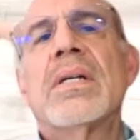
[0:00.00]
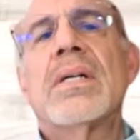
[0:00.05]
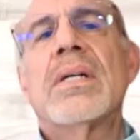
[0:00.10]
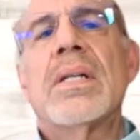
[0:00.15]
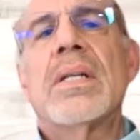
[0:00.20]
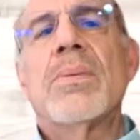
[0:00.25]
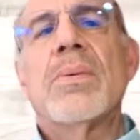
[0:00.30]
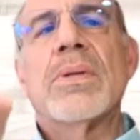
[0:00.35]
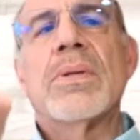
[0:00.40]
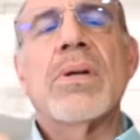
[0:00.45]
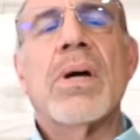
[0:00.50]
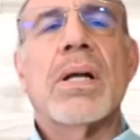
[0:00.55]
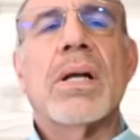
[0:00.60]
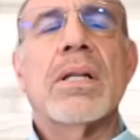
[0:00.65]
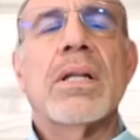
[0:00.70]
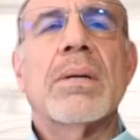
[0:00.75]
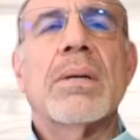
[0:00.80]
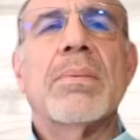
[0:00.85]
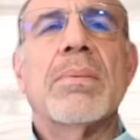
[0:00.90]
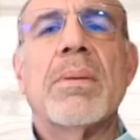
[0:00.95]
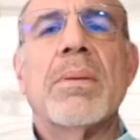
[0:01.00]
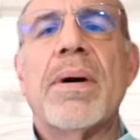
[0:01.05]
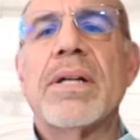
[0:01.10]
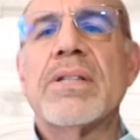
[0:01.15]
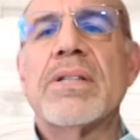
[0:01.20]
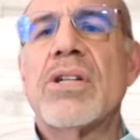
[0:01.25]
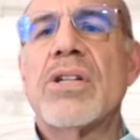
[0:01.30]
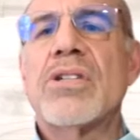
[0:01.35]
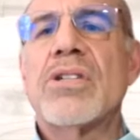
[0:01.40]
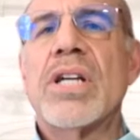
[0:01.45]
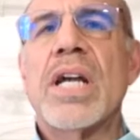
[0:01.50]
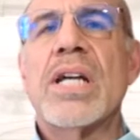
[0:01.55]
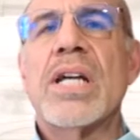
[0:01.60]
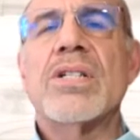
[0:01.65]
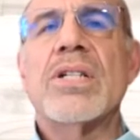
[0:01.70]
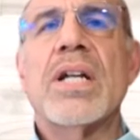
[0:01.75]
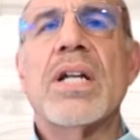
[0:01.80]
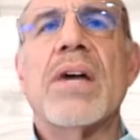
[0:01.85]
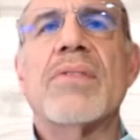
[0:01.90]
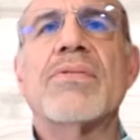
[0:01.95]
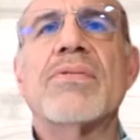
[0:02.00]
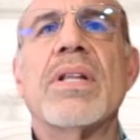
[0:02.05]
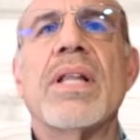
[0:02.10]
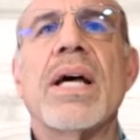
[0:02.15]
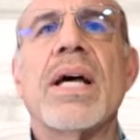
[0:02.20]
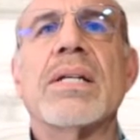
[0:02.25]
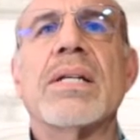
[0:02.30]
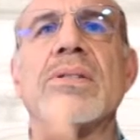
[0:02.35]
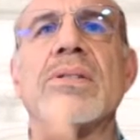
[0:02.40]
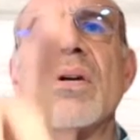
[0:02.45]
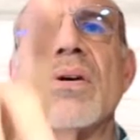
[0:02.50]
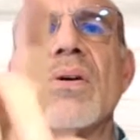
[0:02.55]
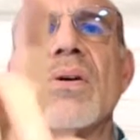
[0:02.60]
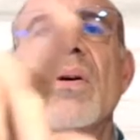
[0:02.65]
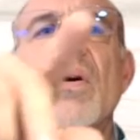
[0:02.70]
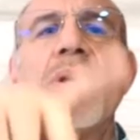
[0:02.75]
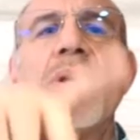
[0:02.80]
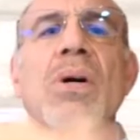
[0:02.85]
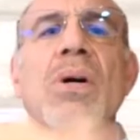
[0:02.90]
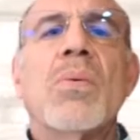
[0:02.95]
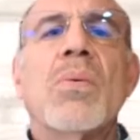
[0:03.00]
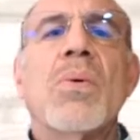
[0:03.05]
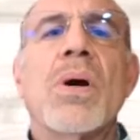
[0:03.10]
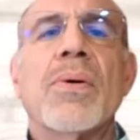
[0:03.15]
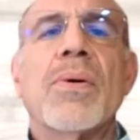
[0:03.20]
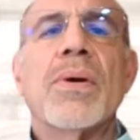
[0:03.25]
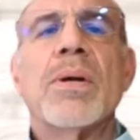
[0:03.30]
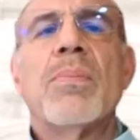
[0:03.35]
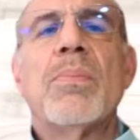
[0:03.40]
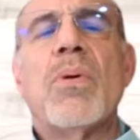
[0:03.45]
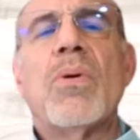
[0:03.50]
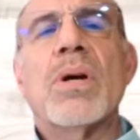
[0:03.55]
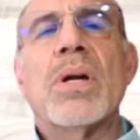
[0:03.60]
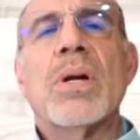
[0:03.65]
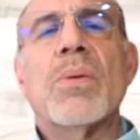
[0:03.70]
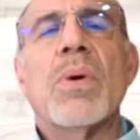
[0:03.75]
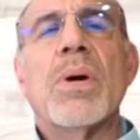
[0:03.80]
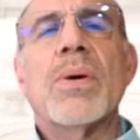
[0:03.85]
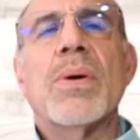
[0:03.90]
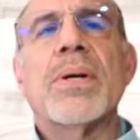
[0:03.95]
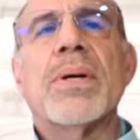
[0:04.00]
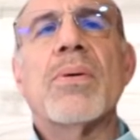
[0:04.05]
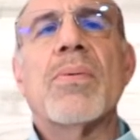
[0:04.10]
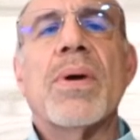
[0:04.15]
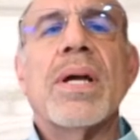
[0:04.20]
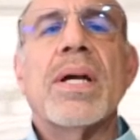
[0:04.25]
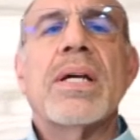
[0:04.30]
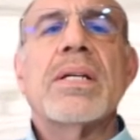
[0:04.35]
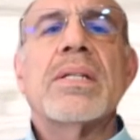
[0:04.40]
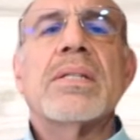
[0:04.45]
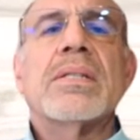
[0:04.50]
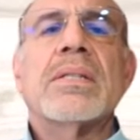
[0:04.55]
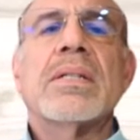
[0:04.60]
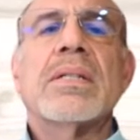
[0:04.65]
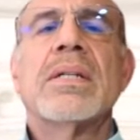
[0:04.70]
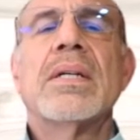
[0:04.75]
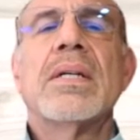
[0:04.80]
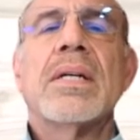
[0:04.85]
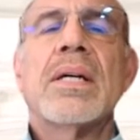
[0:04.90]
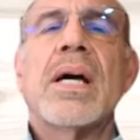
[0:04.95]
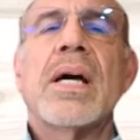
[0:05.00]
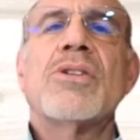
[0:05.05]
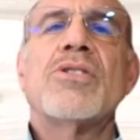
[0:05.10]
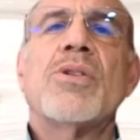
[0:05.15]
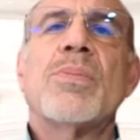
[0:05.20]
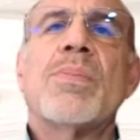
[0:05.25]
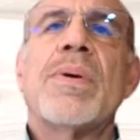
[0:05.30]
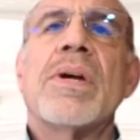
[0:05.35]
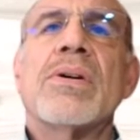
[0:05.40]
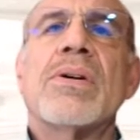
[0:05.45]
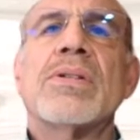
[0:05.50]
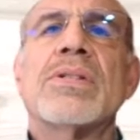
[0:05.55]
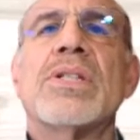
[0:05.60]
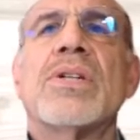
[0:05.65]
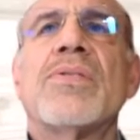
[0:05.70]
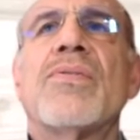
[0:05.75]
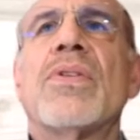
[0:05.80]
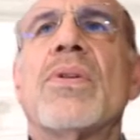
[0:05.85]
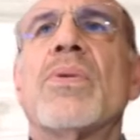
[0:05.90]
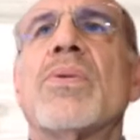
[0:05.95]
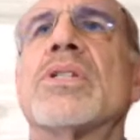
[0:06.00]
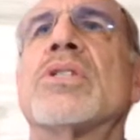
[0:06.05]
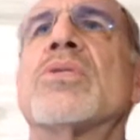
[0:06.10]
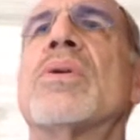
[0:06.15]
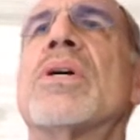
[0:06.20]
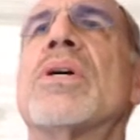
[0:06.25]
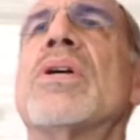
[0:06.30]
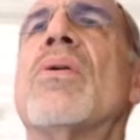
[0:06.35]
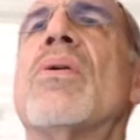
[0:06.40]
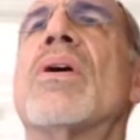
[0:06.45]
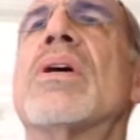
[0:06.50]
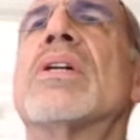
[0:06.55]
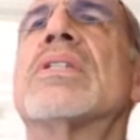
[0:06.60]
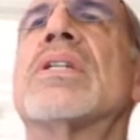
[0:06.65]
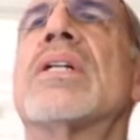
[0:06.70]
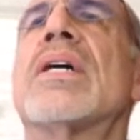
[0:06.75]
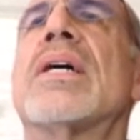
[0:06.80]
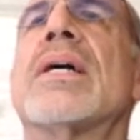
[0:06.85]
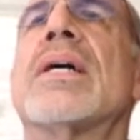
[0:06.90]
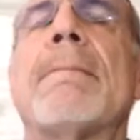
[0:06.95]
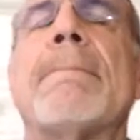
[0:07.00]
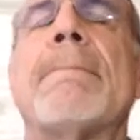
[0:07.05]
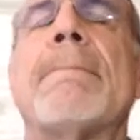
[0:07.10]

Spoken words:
And then we'll talk a little bit about your education after that. So where were you born? Where were you raised? How did your parents influence where you are today?